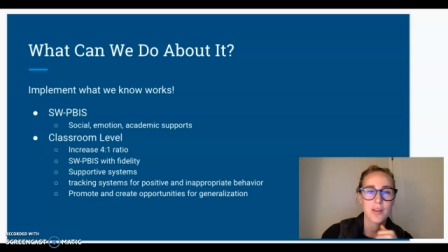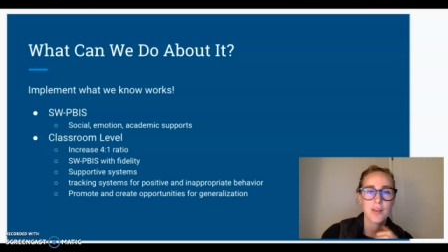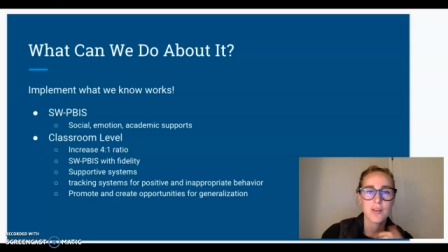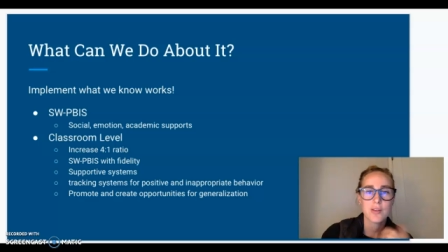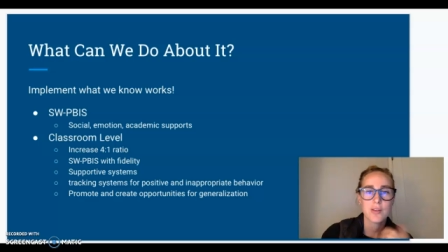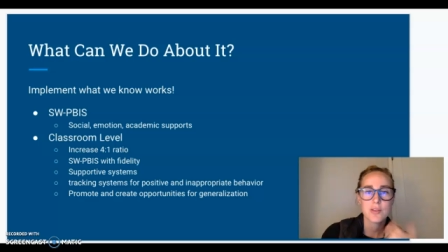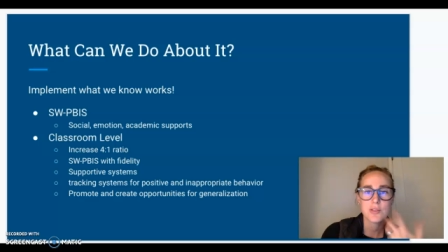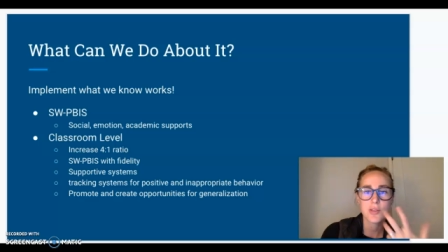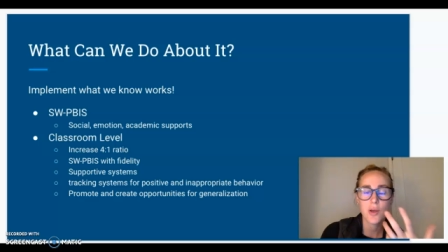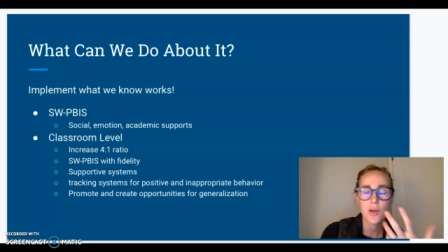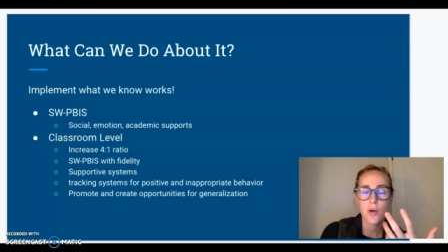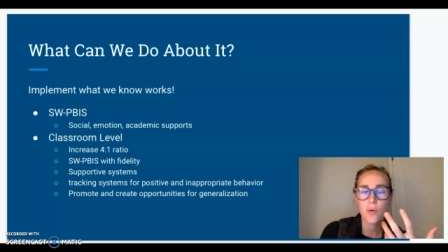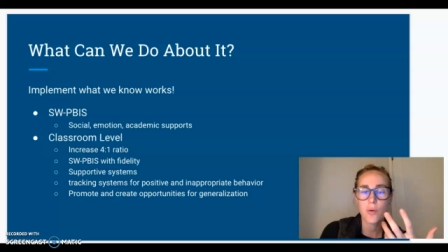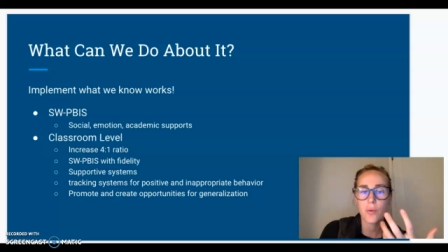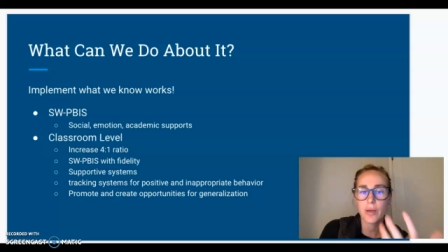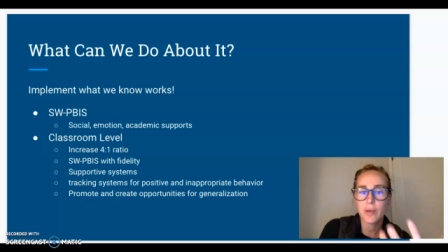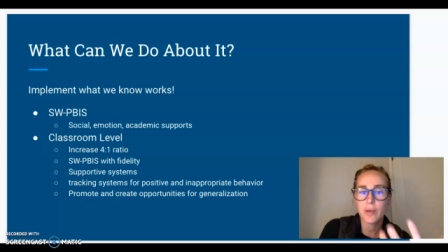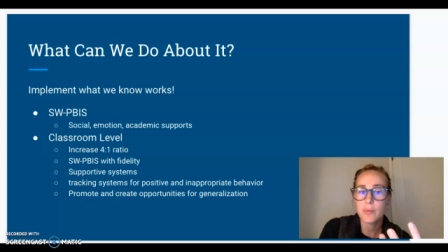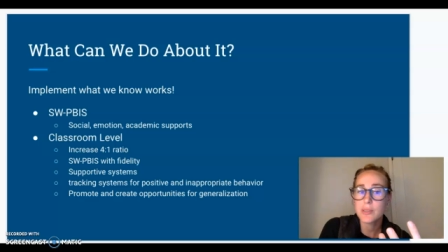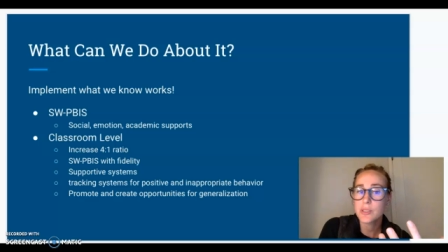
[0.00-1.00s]
So
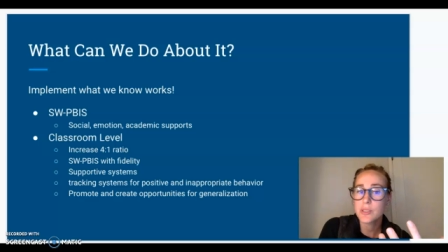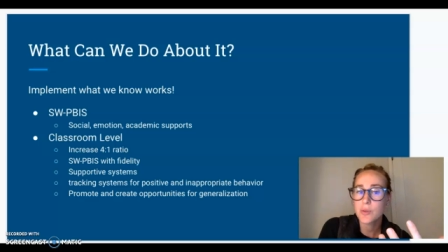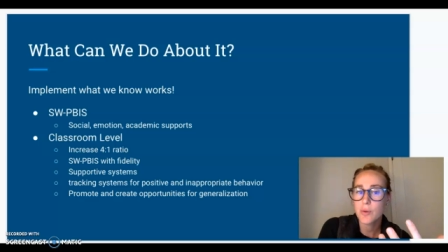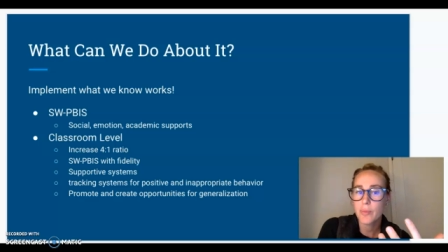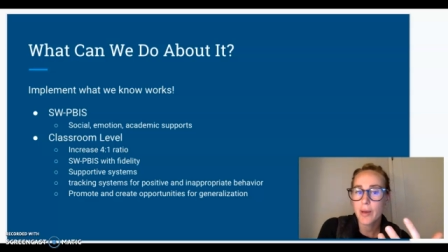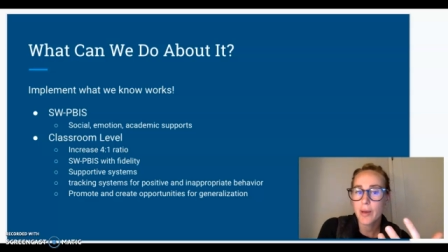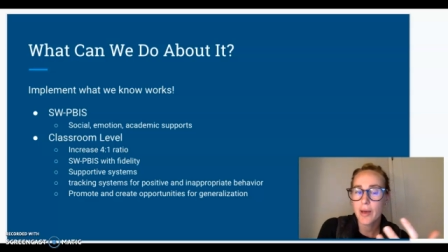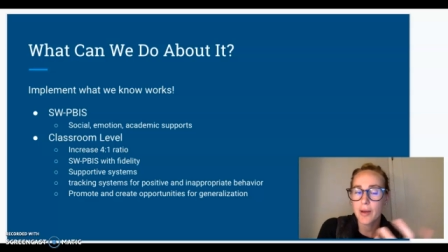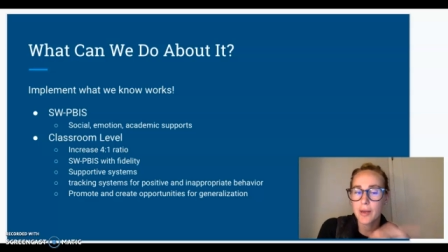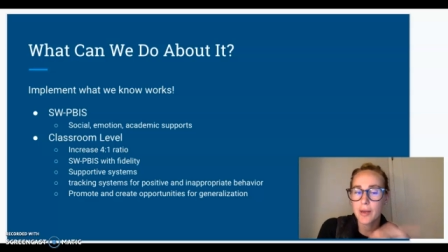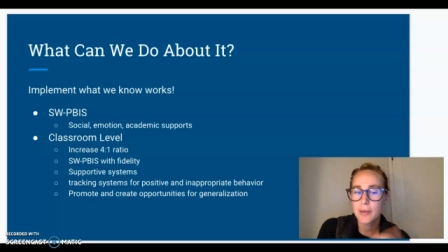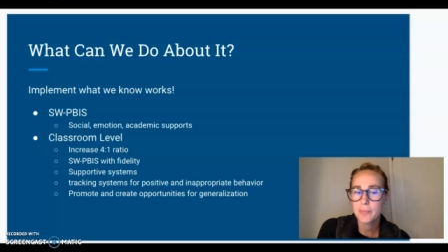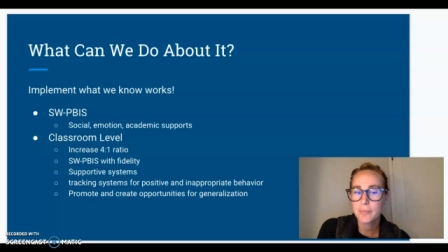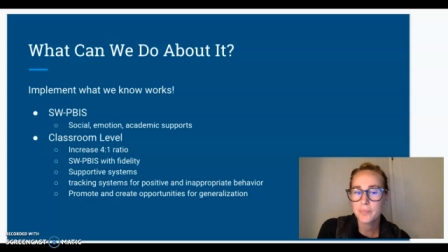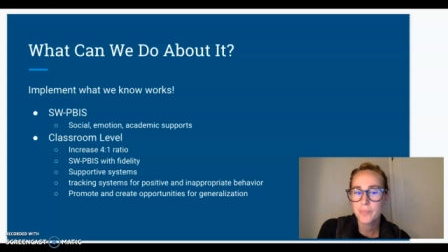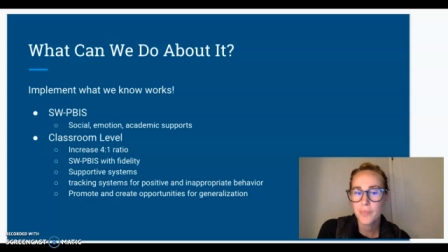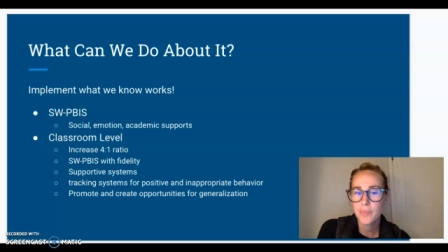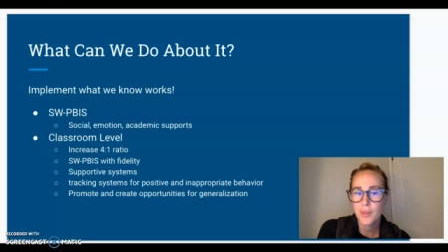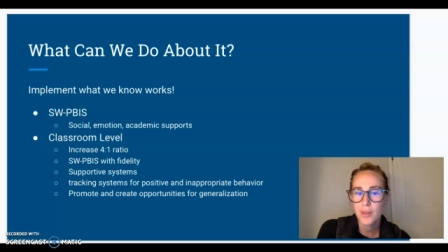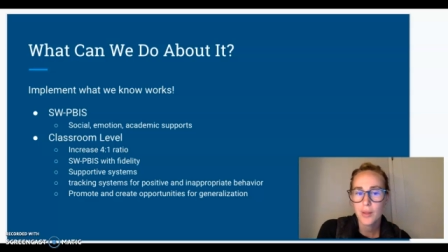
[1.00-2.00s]
what can we do about it?
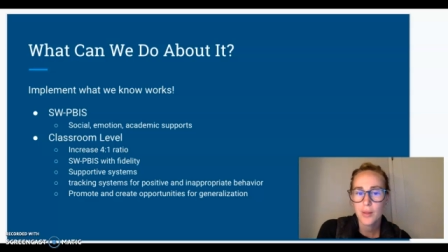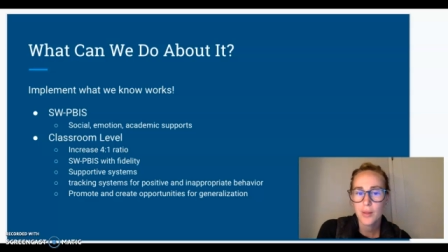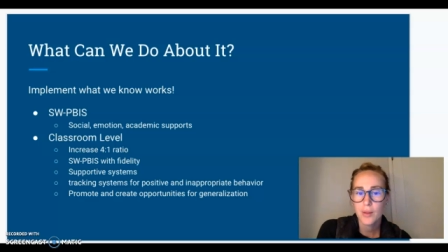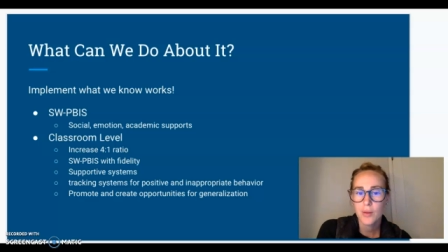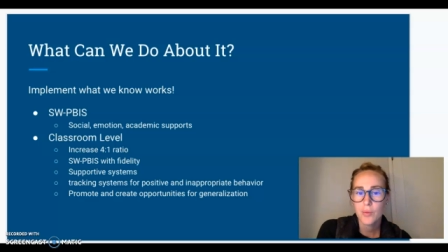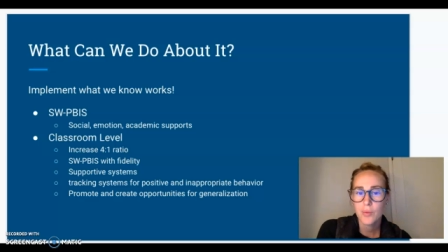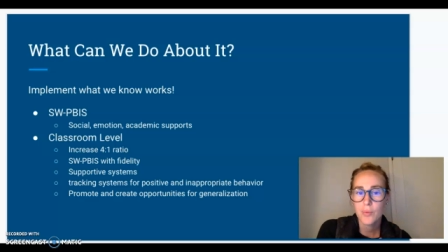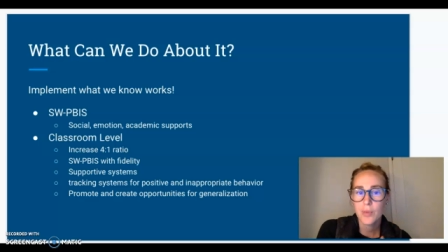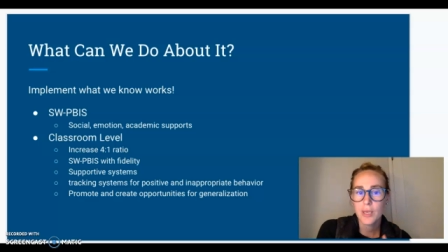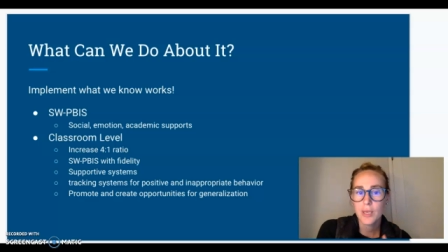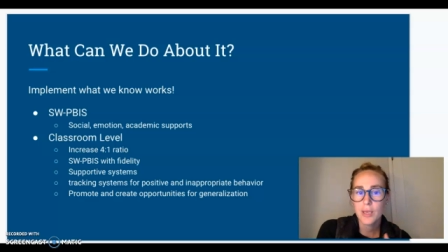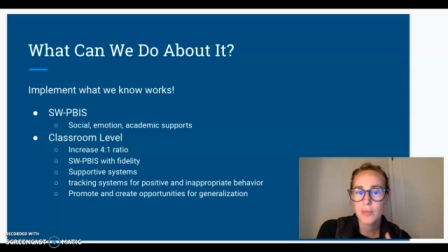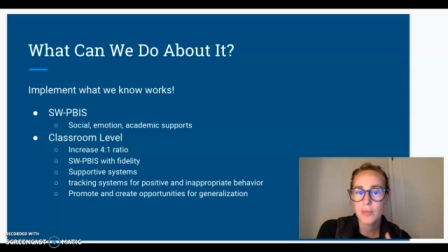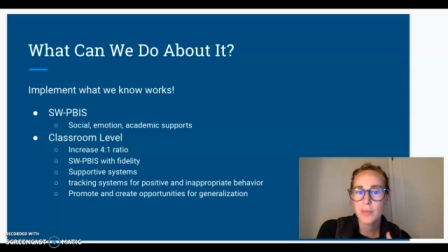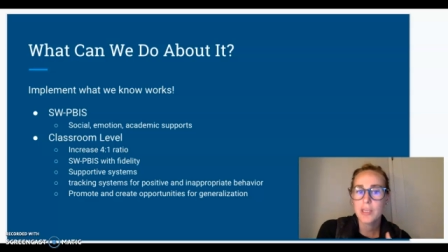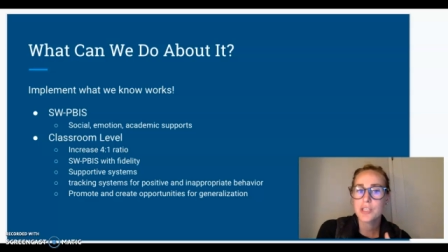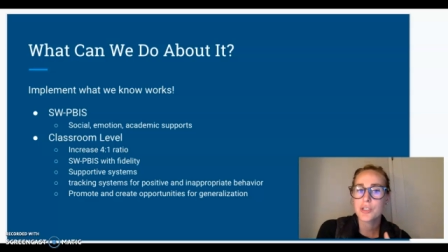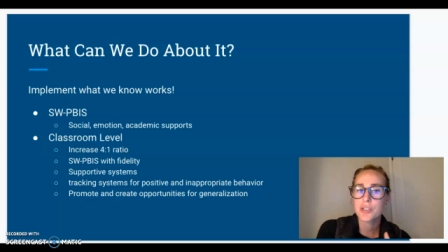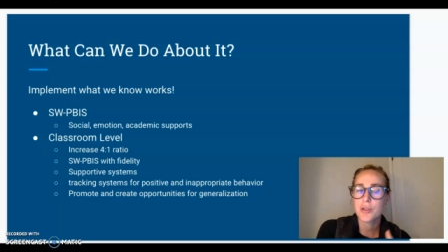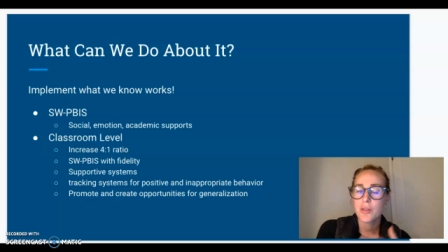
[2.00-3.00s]
We can
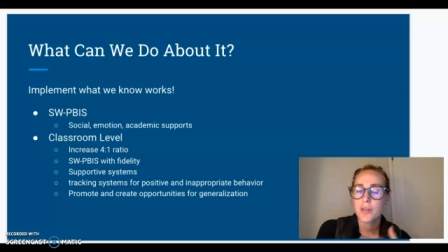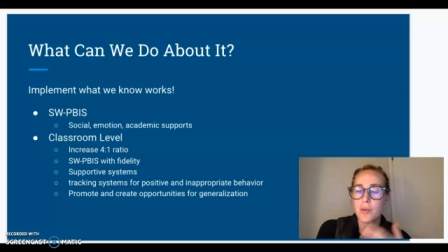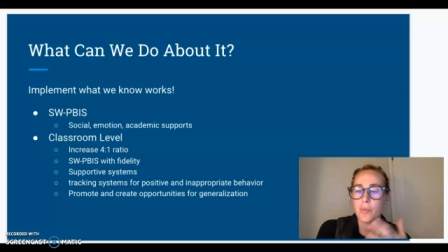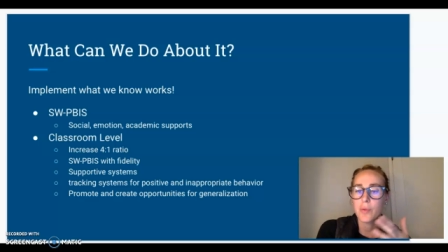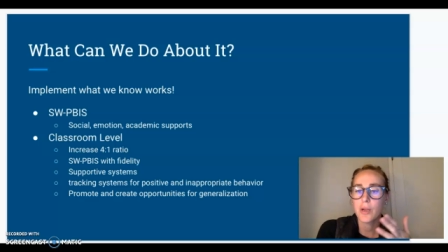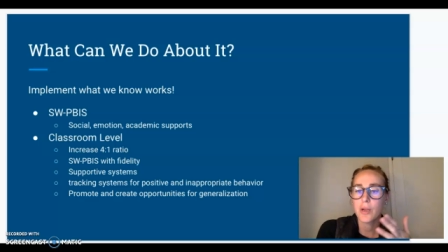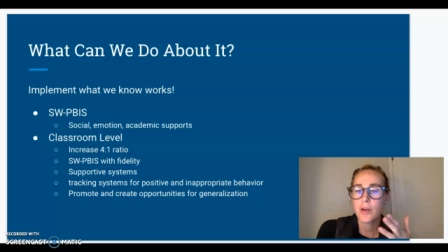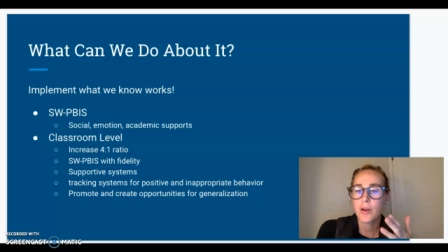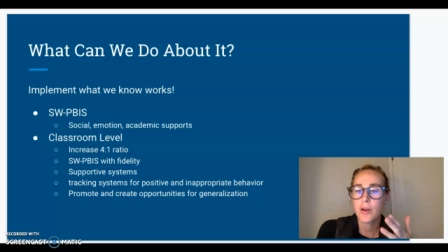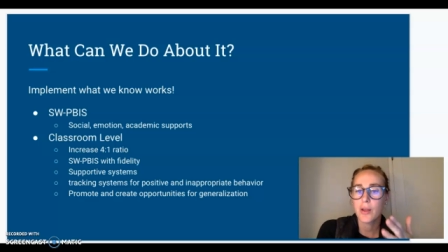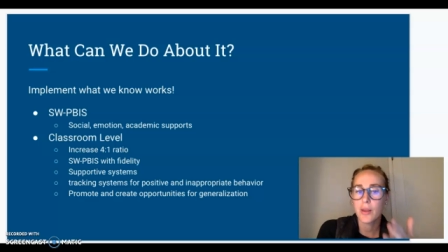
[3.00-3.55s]
make sure that we are